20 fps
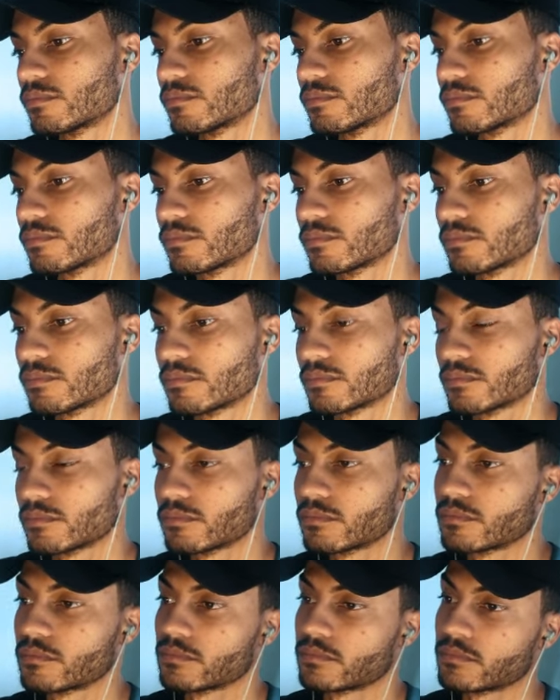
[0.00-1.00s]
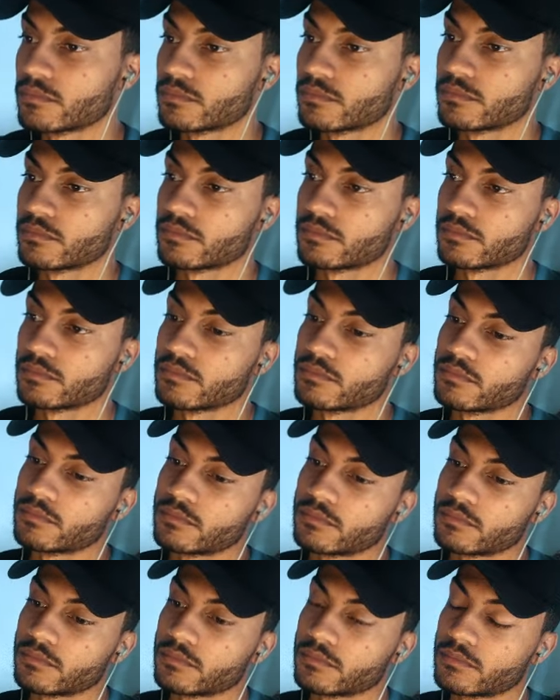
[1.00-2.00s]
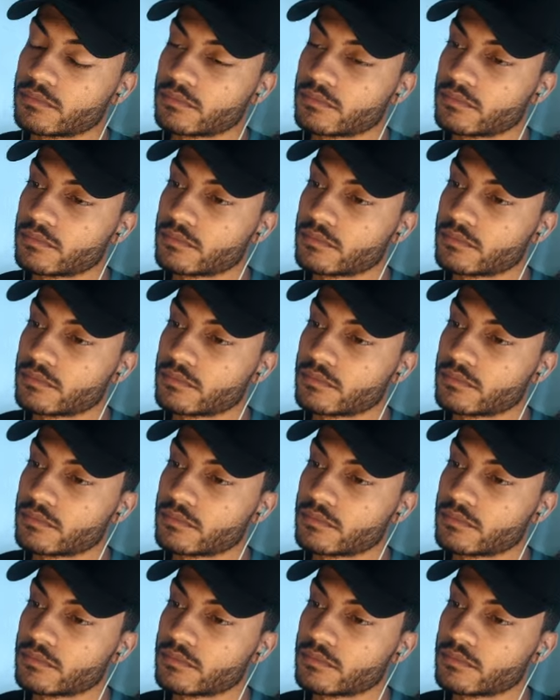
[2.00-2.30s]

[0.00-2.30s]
This person isn't speaking.